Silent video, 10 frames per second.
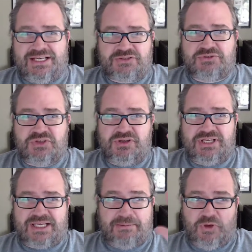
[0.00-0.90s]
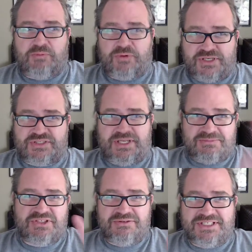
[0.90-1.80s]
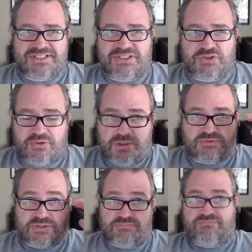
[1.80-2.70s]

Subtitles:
So it's not like I'm not present. I'm still listening to her. I'm just...